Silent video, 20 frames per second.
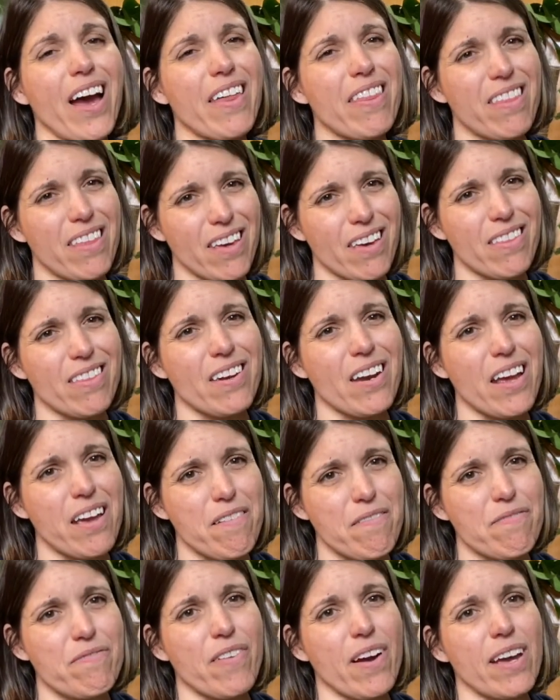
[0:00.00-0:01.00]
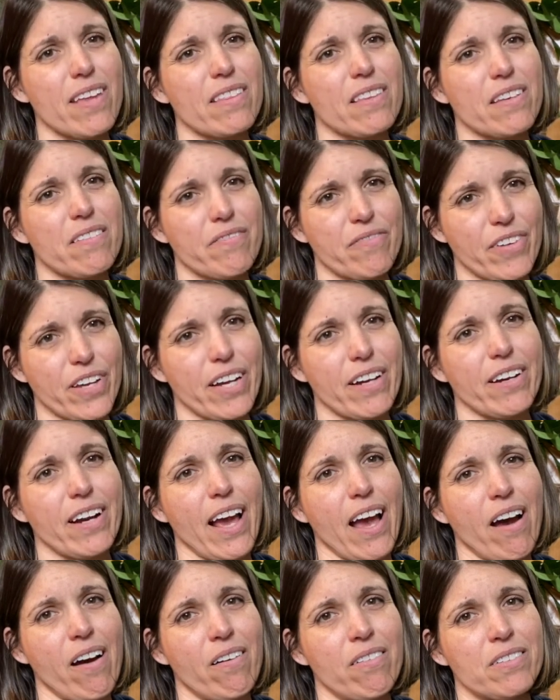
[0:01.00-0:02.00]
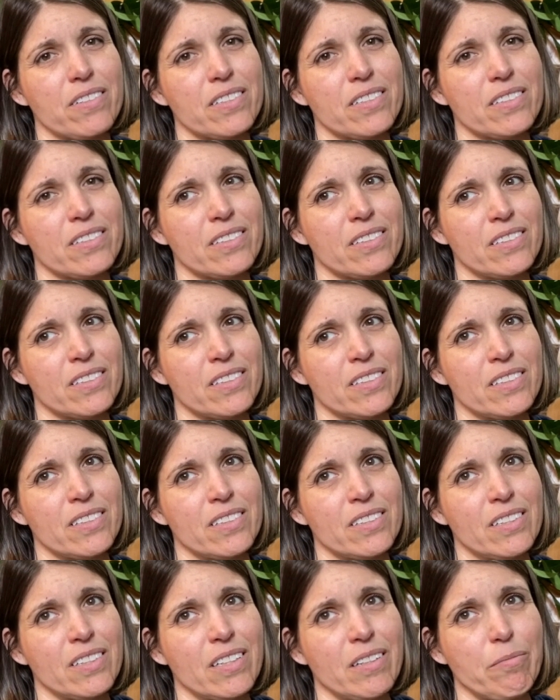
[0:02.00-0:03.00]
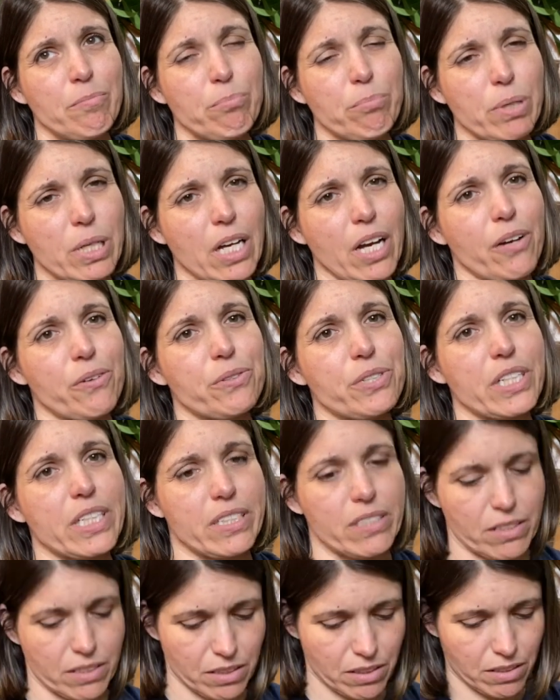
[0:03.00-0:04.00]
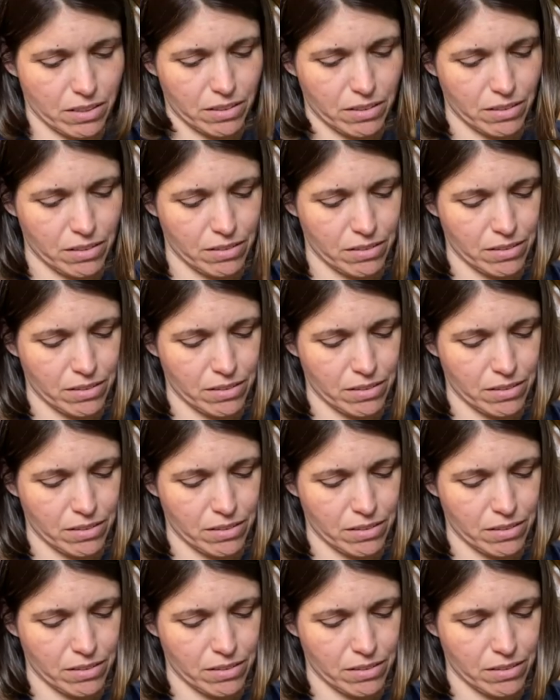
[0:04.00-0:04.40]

think that I have finally figured out begonias.